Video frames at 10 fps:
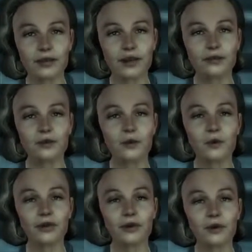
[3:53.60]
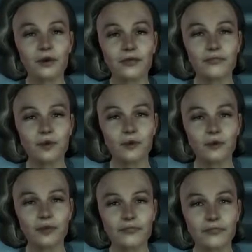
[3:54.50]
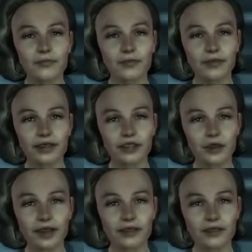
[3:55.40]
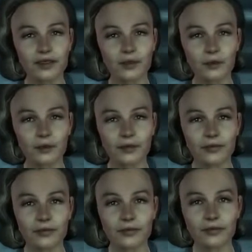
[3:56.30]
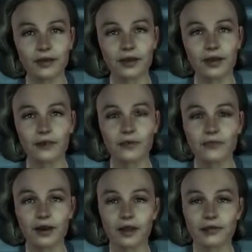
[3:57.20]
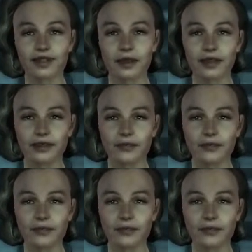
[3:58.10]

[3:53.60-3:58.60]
I wrote you a poem. You could tell Bush. Just That'd for okay. you. I hope you like it.